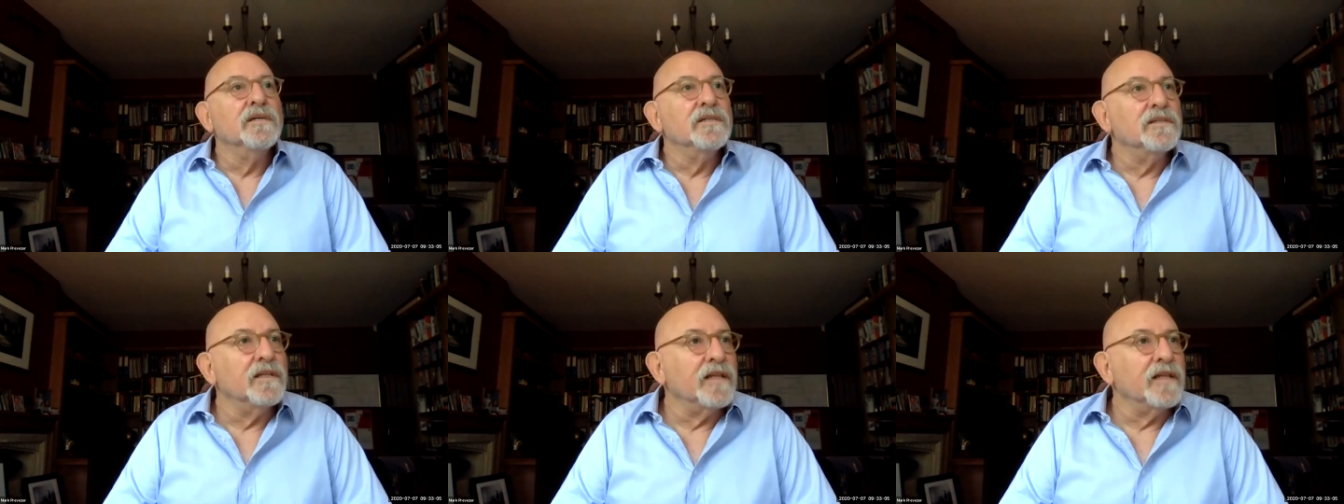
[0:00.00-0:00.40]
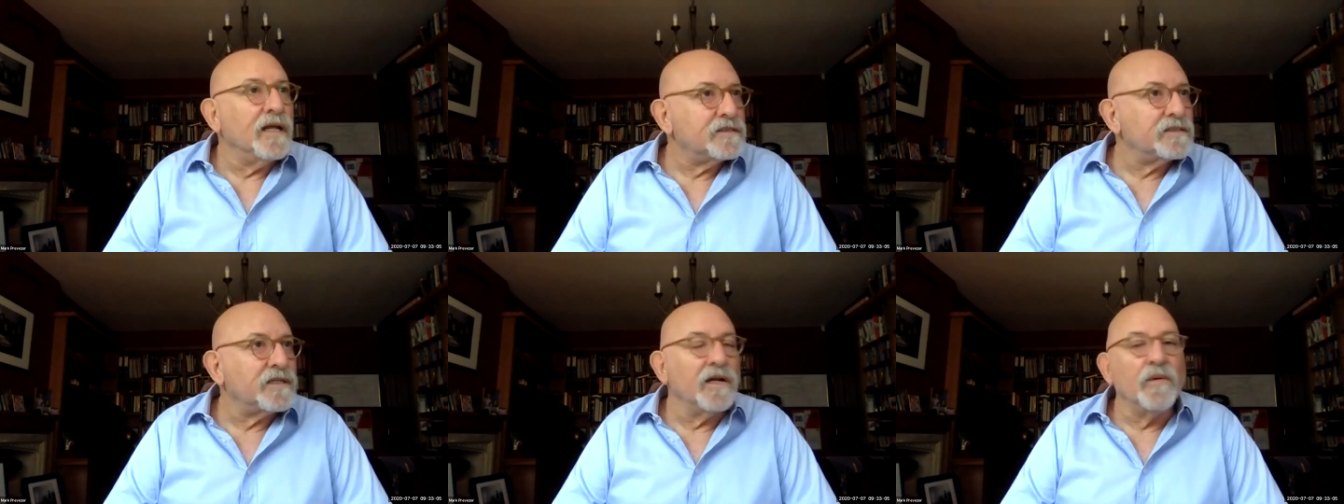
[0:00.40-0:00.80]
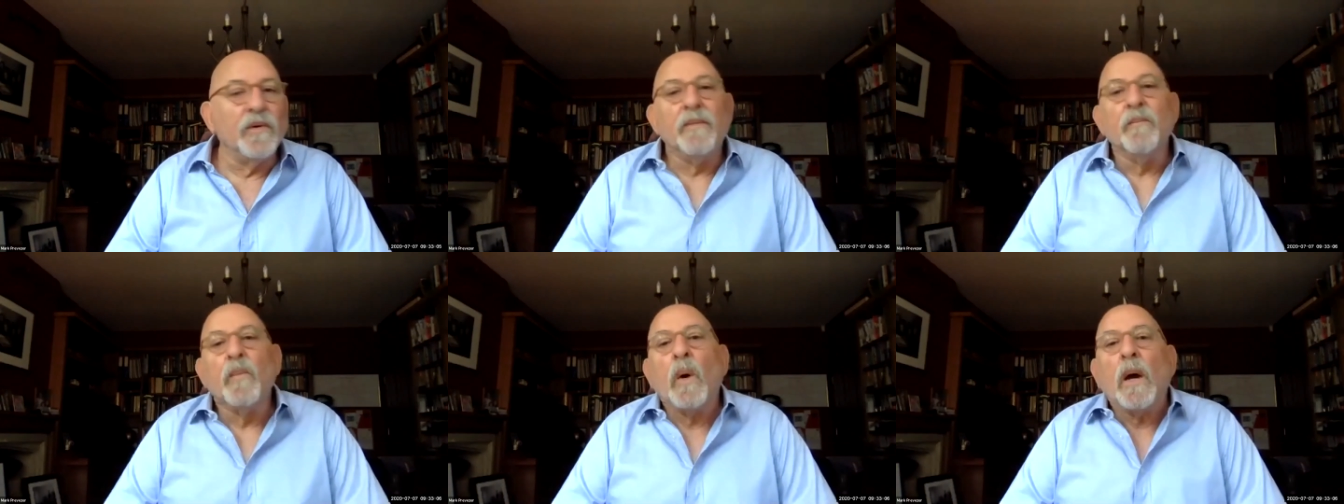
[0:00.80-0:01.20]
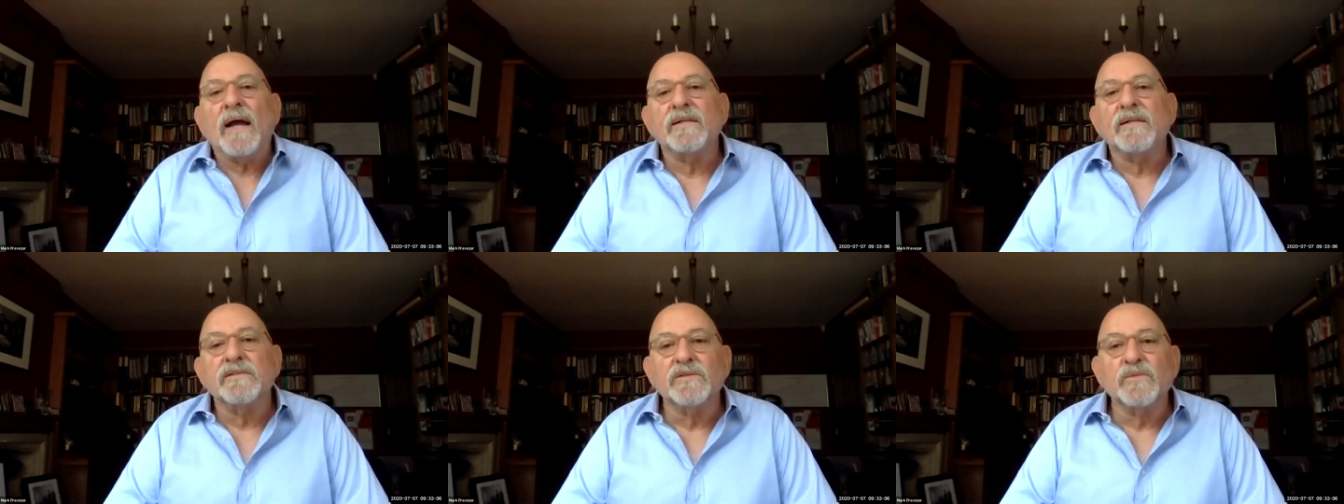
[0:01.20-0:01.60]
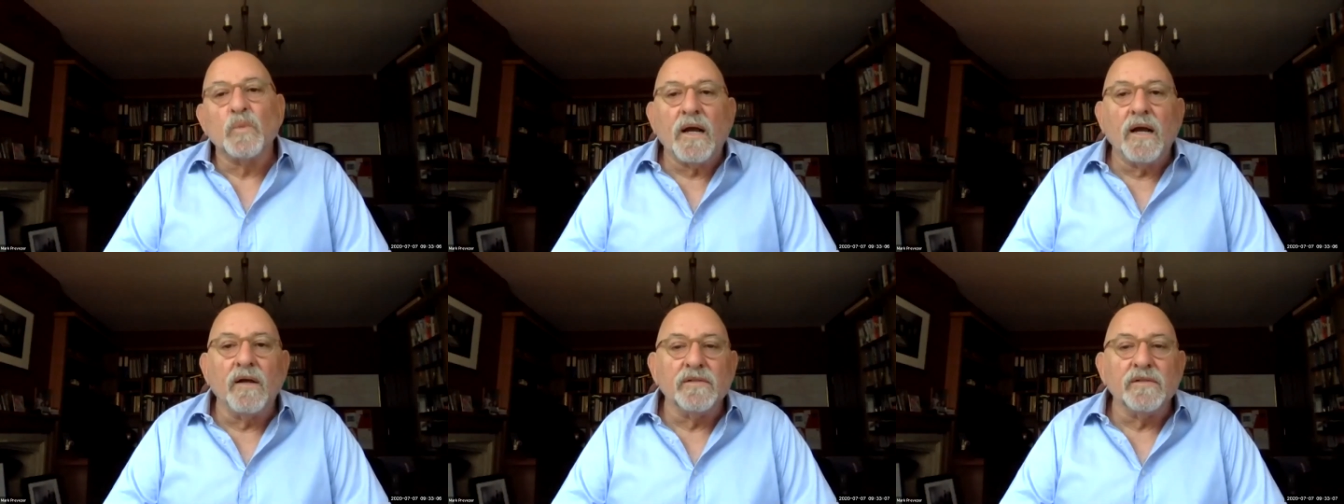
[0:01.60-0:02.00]
that that's going to impact as
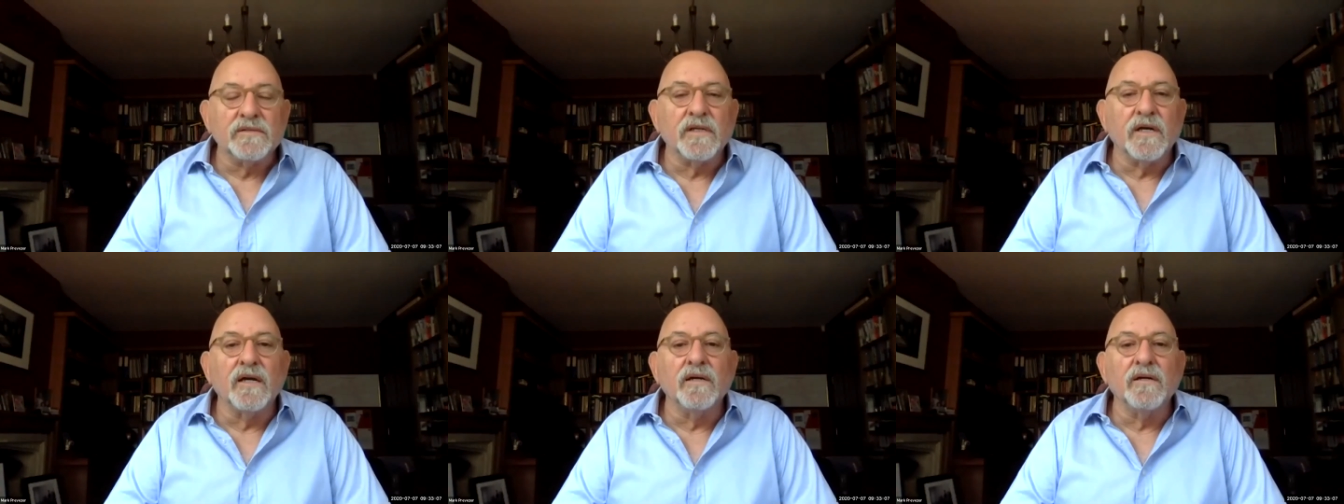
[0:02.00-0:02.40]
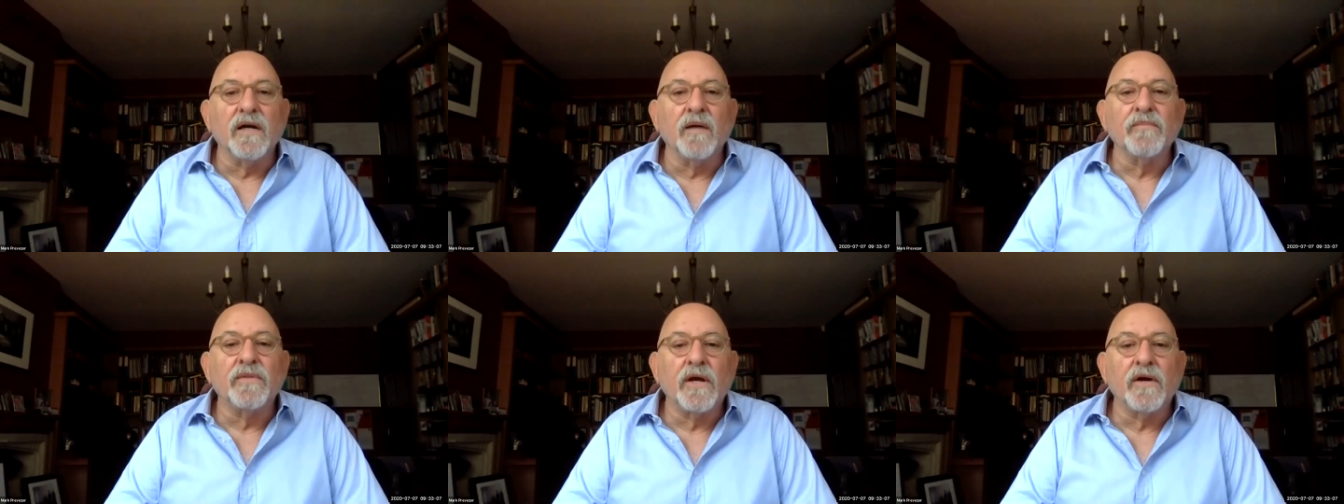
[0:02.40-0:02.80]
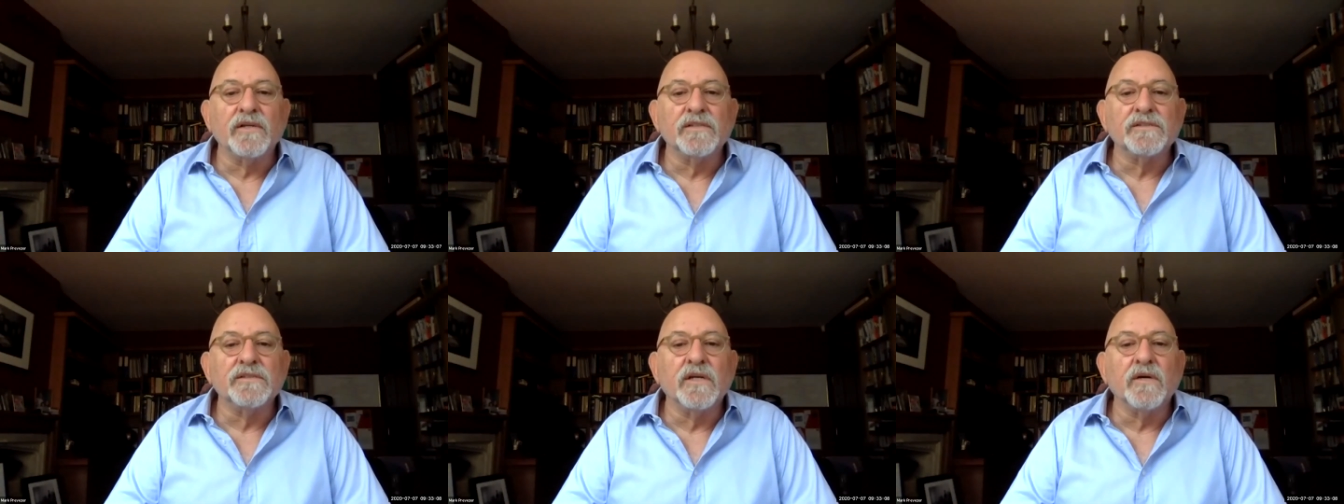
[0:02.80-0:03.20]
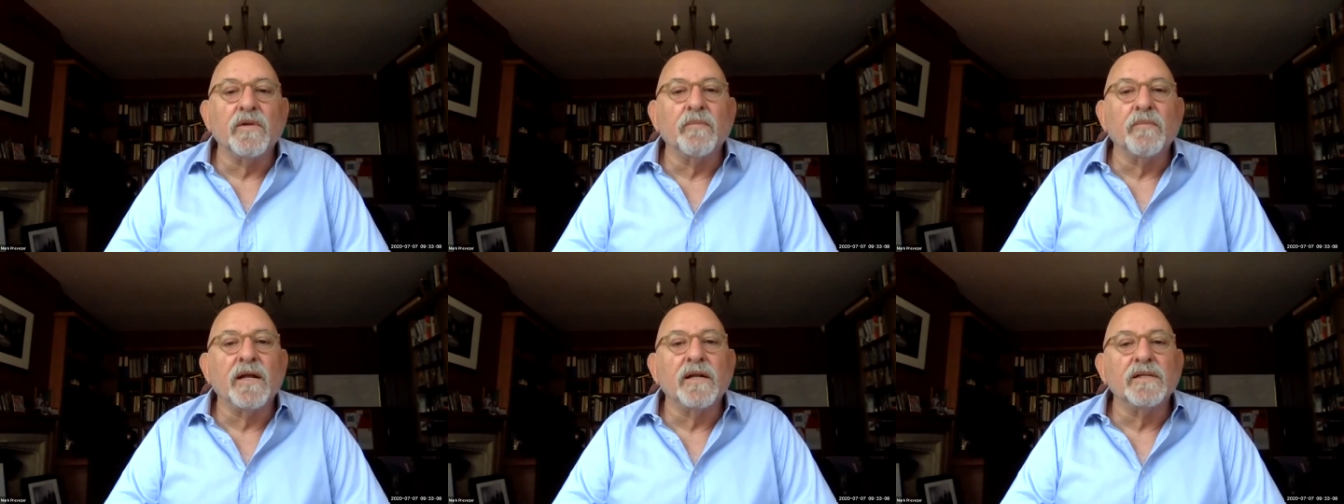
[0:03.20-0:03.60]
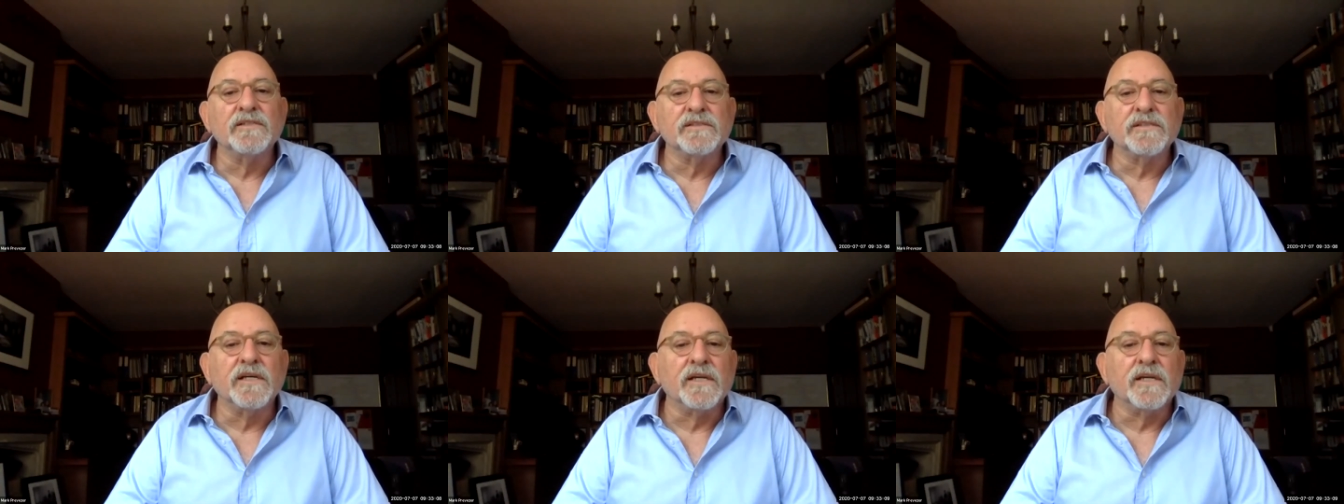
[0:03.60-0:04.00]
well. So I'm curious to know what the
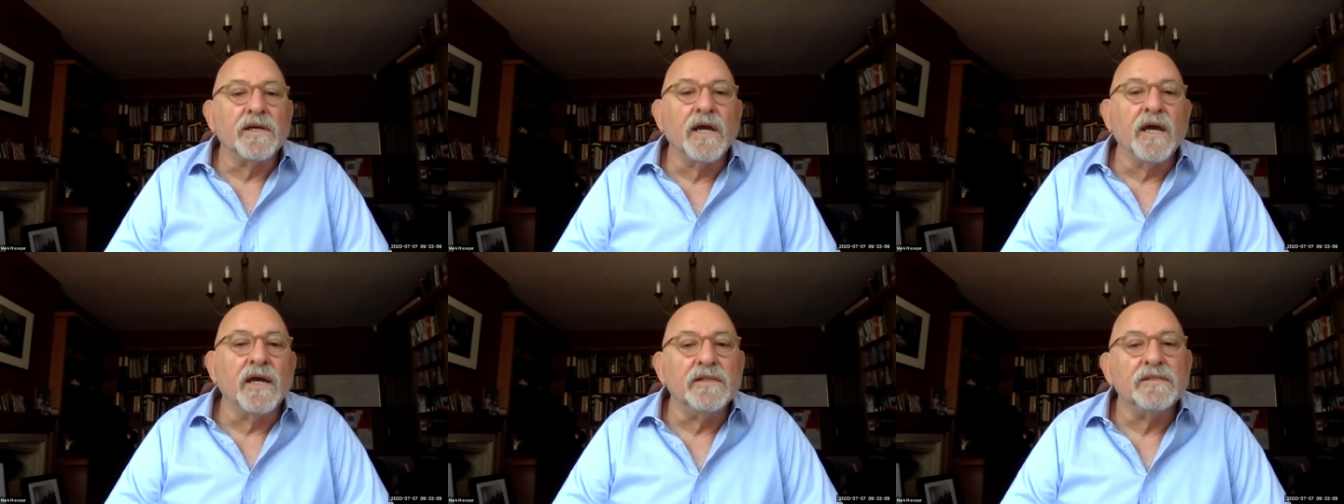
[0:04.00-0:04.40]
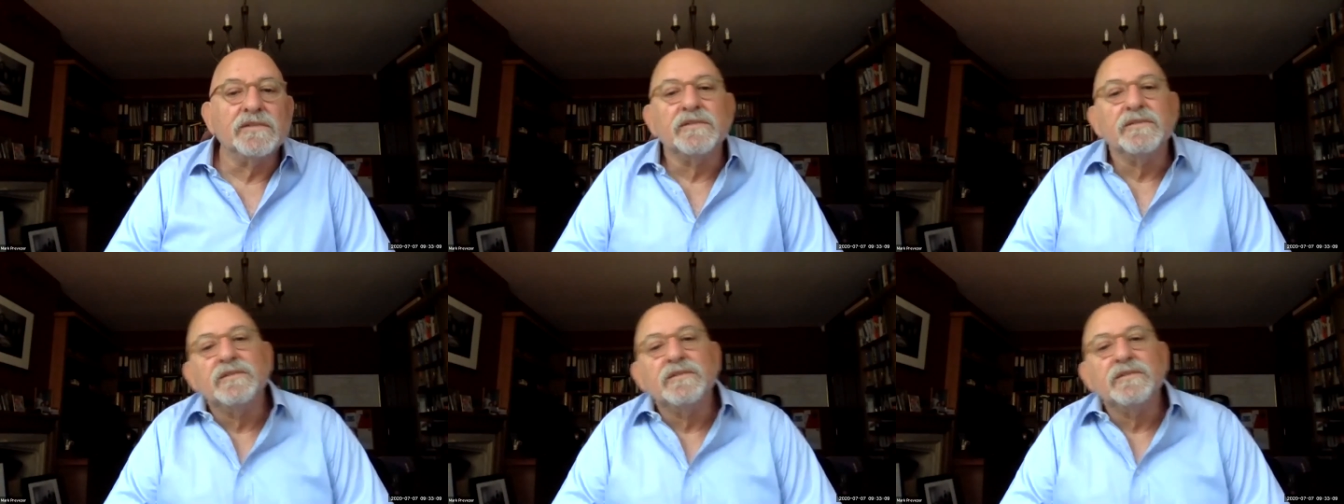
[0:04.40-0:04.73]
panelists think. Kate?